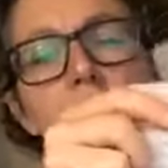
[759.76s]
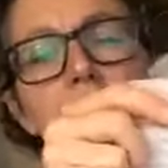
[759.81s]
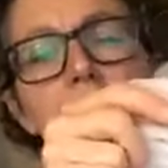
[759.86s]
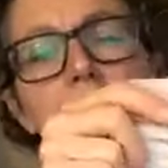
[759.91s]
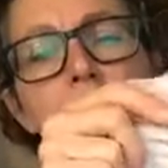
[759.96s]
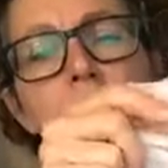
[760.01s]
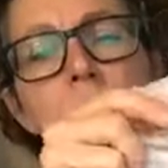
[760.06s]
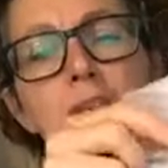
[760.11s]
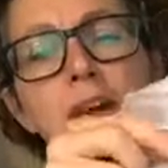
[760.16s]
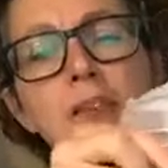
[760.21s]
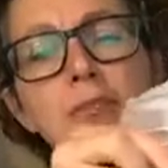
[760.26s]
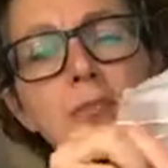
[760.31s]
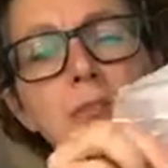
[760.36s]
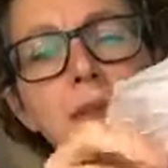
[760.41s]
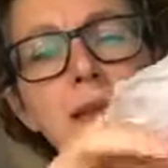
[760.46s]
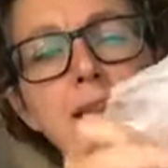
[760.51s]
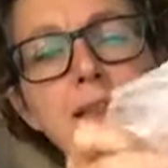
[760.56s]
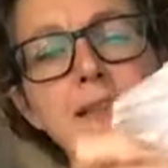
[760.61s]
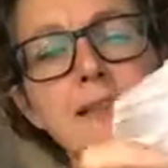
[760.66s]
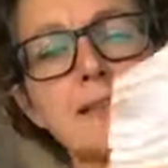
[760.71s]
and then I've
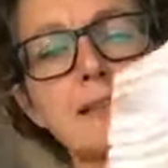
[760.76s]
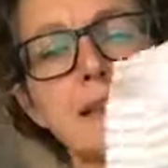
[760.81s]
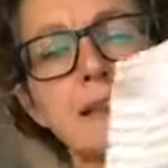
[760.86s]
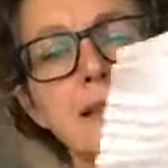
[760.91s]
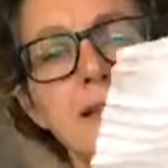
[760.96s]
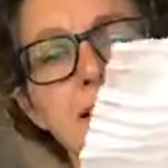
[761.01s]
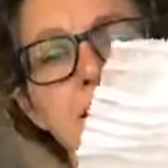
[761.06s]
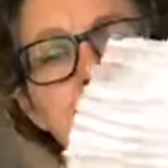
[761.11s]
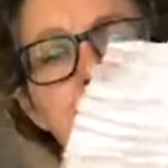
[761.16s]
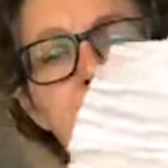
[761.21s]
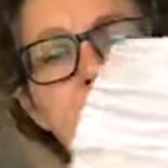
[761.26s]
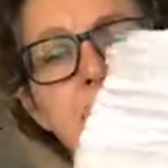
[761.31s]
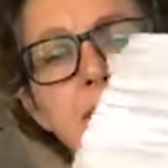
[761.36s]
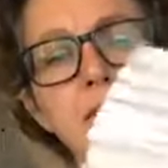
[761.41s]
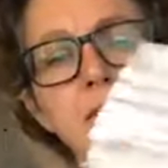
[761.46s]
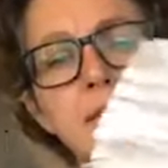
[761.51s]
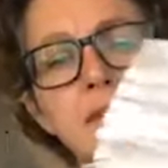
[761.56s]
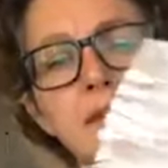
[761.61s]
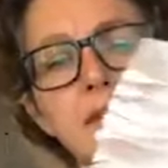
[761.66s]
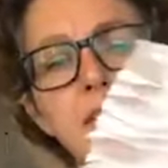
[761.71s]
pleated,
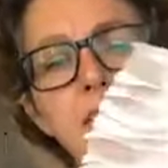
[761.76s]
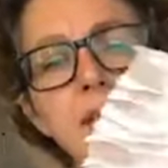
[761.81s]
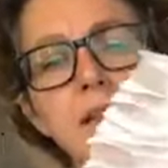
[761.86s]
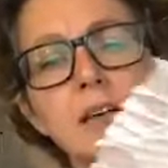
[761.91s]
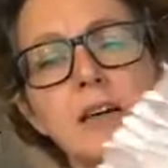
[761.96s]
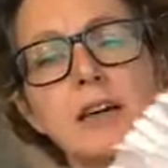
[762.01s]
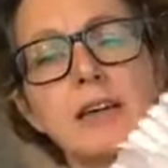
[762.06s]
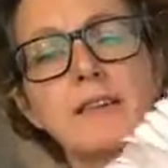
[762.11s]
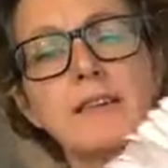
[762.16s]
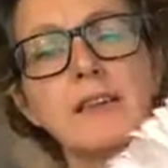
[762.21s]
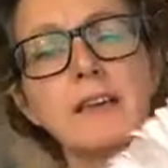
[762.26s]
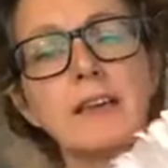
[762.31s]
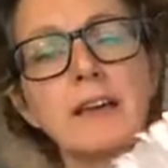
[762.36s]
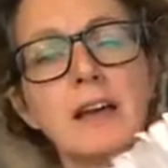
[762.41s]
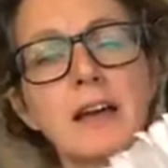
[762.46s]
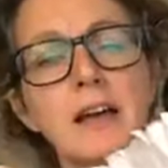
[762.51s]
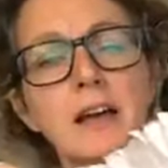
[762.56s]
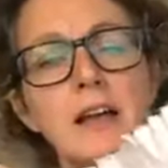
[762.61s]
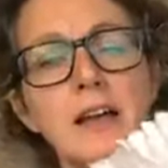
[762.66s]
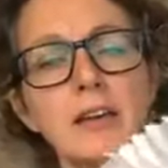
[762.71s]
and
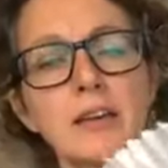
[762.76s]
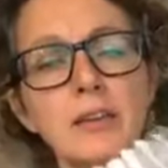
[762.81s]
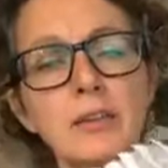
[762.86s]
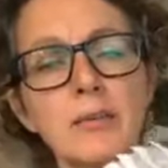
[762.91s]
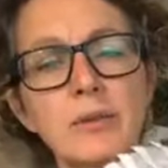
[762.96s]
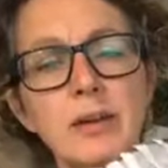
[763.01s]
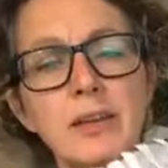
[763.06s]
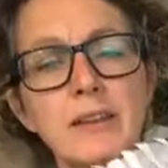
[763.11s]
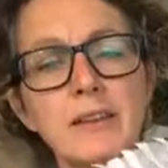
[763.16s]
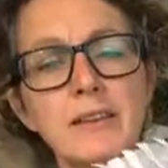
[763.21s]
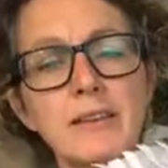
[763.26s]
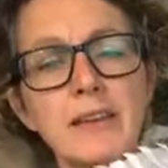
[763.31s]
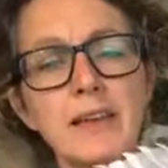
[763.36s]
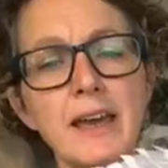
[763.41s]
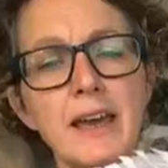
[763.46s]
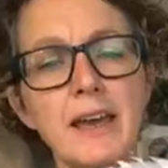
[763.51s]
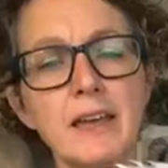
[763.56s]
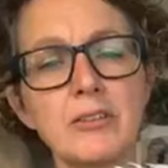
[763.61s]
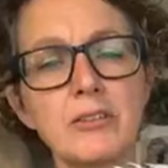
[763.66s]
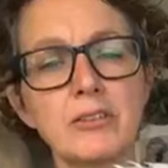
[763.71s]
I like the way that the
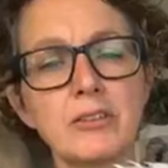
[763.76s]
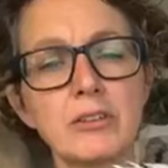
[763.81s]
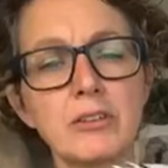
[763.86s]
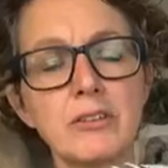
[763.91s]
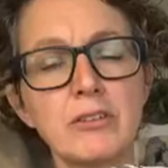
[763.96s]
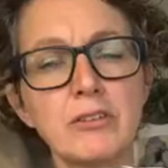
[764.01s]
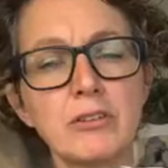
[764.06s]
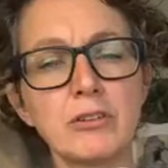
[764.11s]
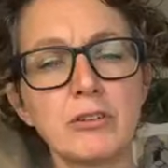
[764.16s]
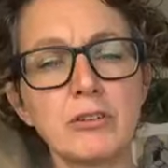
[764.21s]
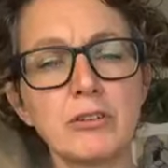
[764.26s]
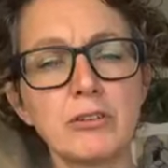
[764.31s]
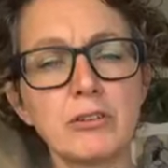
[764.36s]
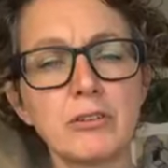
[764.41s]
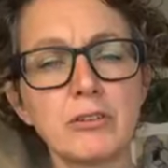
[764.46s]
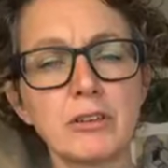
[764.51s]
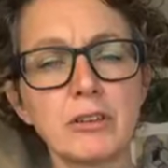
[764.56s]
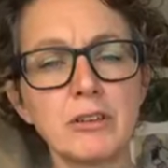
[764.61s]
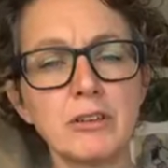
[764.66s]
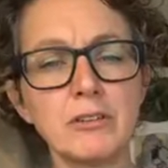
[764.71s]
edge
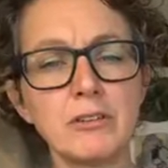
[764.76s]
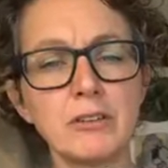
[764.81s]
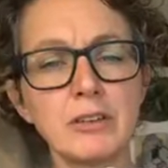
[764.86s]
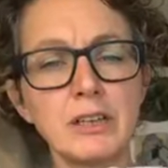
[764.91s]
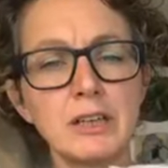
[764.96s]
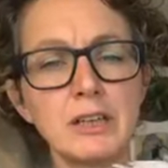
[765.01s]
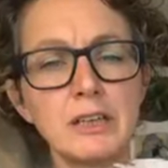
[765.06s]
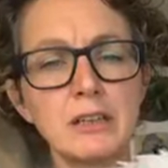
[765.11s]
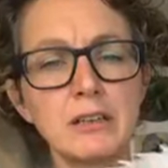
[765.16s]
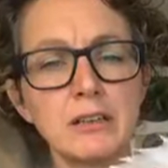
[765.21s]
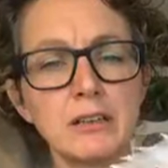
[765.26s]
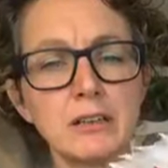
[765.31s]
distorts. Can you see?